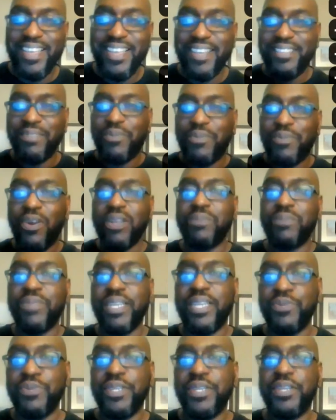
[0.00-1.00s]
It's a
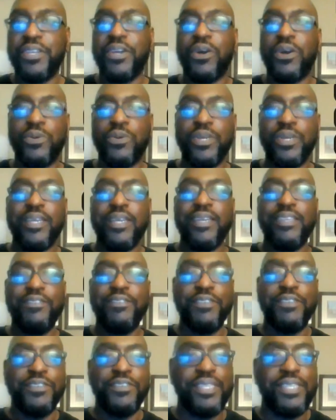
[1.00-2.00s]
marketplace where you can go, you
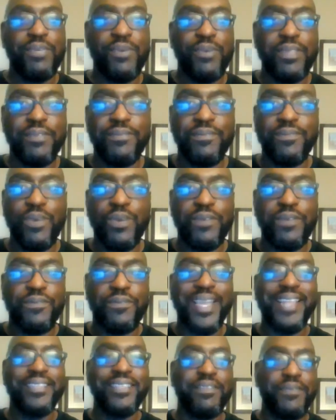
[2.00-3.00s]
can see what
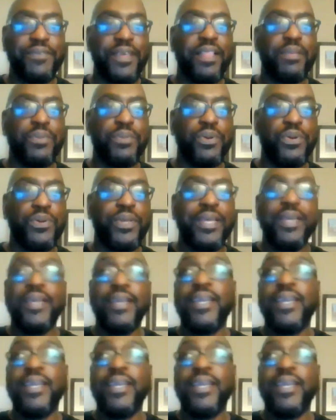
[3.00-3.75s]
freight is available,